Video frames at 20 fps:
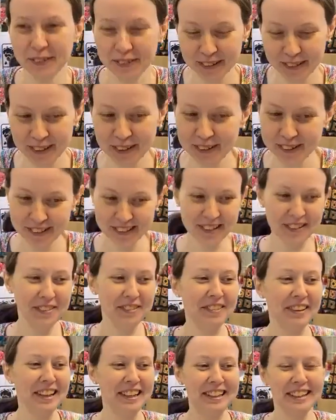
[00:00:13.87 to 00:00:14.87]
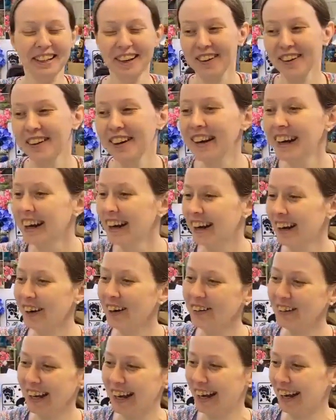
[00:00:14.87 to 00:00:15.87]
go no never mind
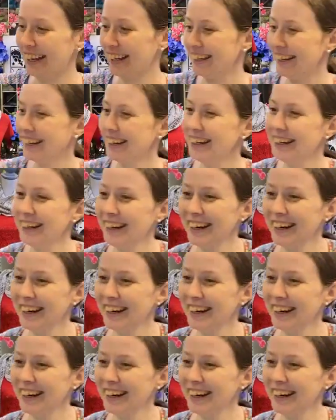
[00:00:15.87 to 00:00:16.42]
no okay